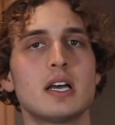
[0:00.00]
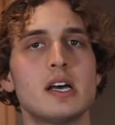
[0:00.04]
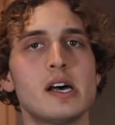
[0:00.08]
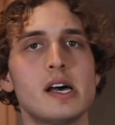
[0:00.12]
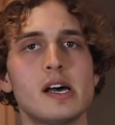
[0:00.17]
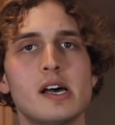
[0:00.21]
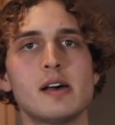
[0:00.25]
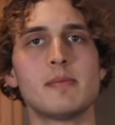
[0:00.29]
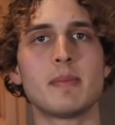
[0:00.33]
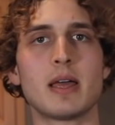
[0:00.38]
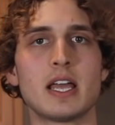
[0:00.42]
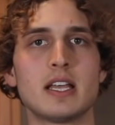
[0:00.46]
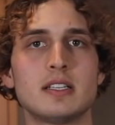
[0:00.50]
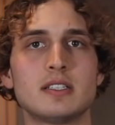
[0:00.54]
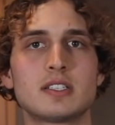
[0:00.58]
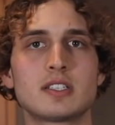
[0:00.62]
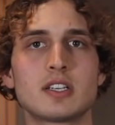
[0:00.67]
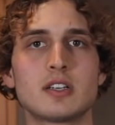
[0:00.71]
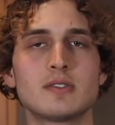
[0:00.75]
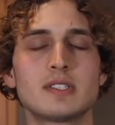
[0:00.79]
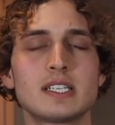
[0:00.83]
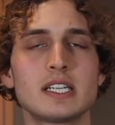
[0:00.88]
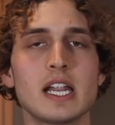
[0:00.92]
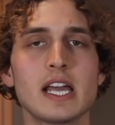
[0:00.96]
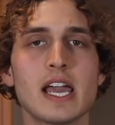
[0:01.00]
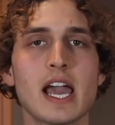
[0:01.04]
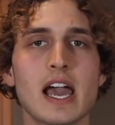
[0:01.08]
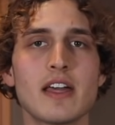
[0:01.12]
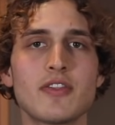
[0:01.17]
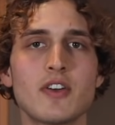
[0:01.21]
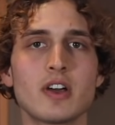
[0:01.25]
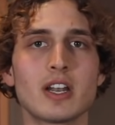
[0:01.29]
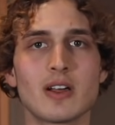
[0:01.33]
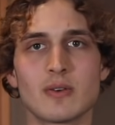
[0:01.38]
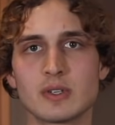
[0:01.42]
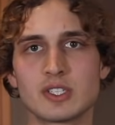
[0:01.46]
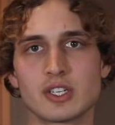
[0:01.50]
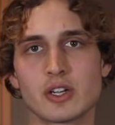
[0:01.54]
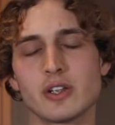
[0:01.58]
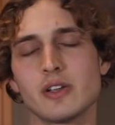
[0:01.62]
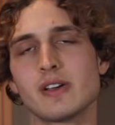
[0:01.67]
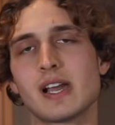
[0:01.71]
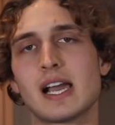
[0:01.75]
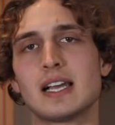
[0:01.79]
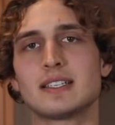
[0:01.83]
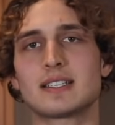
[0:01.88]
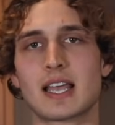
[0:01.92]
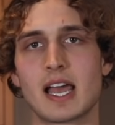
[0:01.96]
and so today I thought I would show you
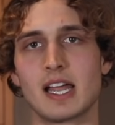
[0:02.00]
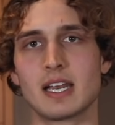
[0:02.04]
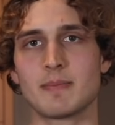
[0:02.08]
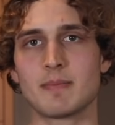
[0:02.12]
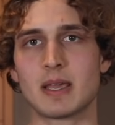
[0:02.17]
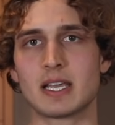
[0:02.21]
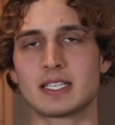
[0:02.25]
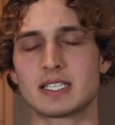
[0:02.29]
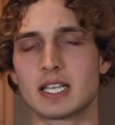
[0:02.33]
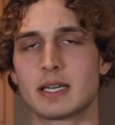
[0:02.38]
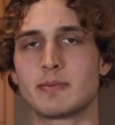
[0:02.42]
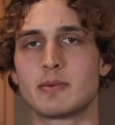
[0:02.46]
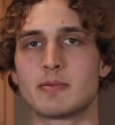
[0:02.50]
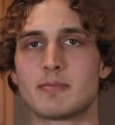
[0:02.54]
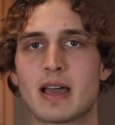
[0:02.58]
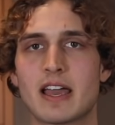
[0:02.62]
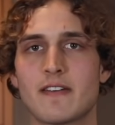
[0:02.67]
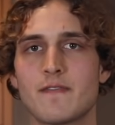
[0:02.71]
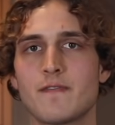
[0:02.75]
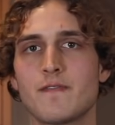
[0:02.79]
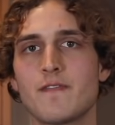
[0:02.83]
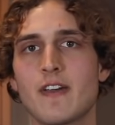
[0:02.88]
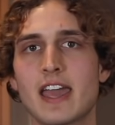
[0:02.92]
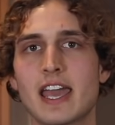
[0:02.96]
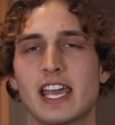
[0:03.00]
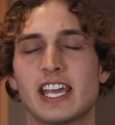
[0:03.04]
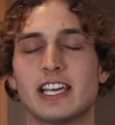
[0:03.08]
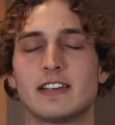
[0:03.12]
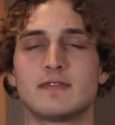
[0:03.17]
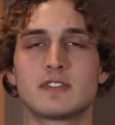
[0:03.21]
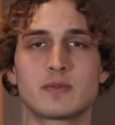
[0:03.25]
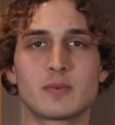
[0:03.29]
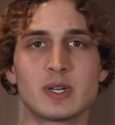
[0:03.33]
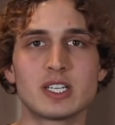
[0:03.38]
guys how to make some of my faves,